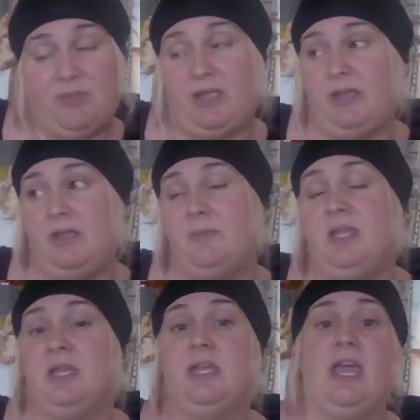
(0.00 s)
Um,
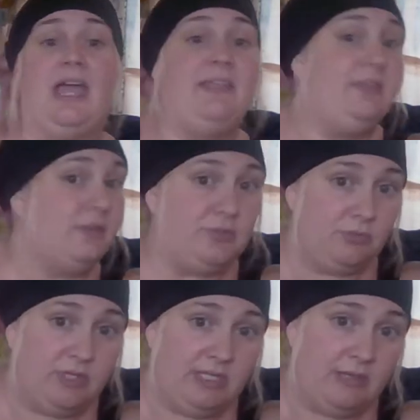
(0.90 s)
I think those are
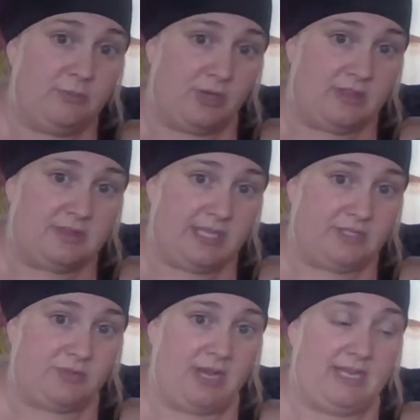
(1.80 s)
really important
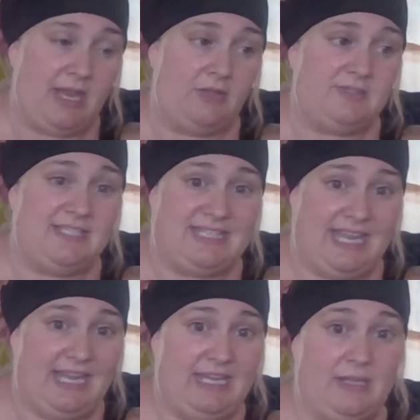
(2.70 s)
things right now.
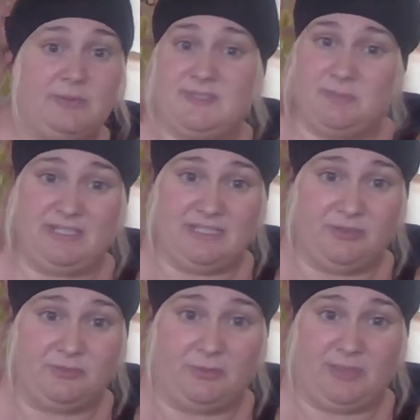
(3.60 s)
Today, it was a big
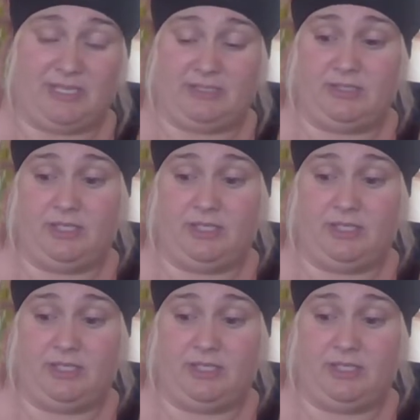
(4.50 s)
deal for me.